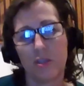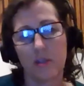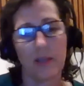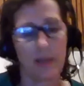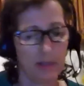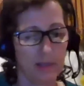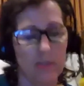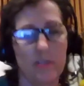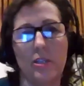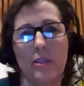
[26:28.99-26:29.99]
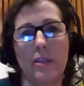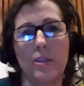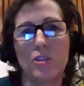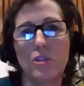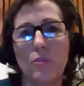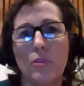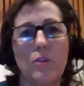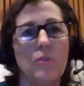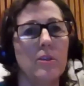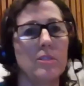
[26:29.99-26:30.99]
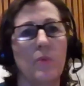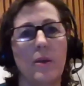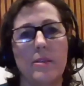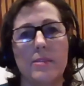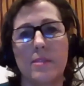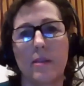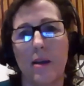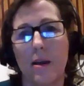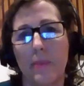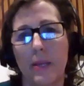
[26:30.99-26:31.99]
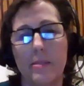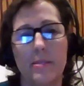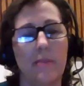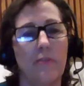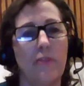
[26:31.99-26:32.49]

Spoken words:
that Jillian showed you, as well as the comments and